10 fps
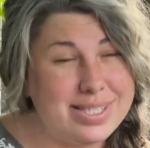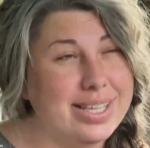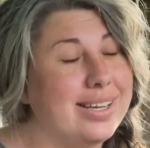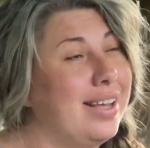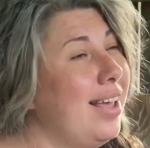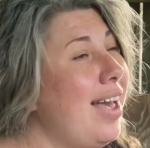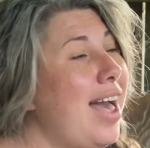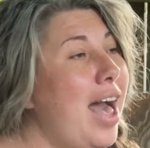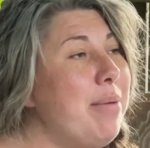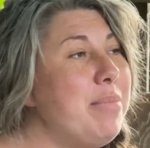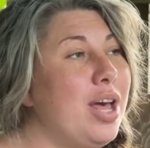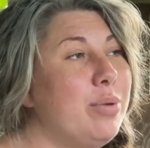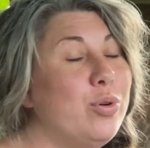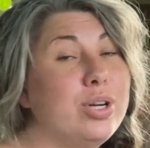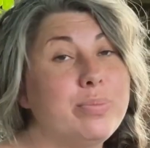And I'm not a
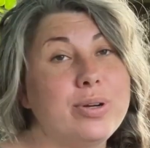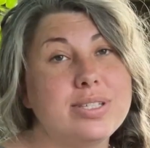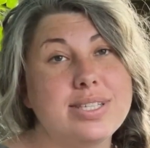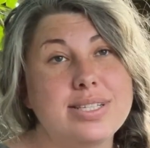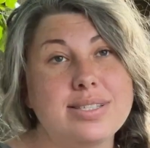morning person,